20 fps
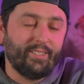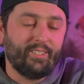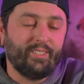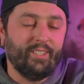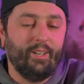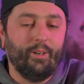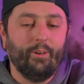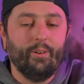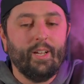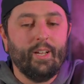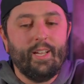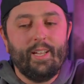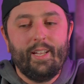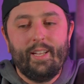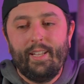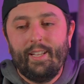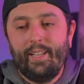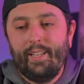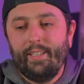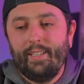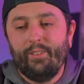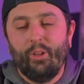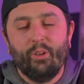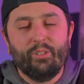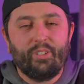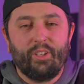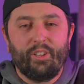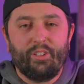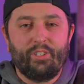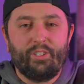So
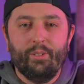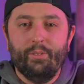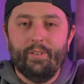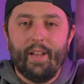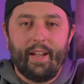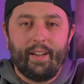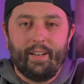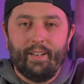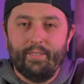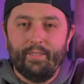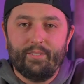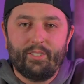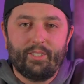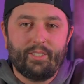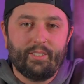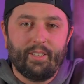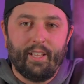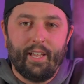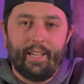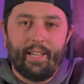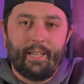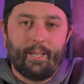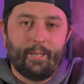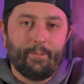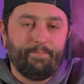those are the two negatives. Like,